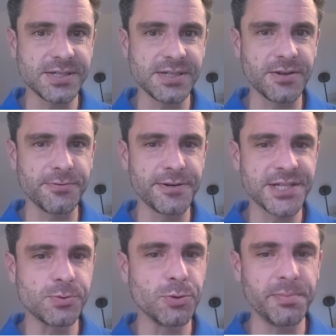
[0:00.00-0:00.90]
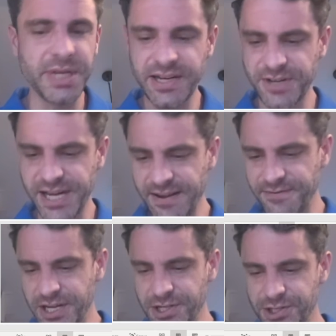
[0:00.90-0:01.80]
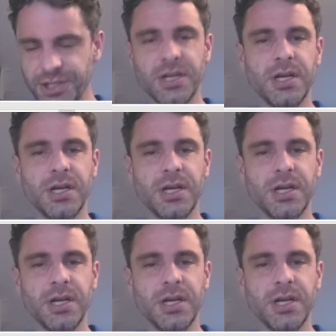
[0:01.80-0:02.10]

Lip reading: the rest will be every 1/2 inch.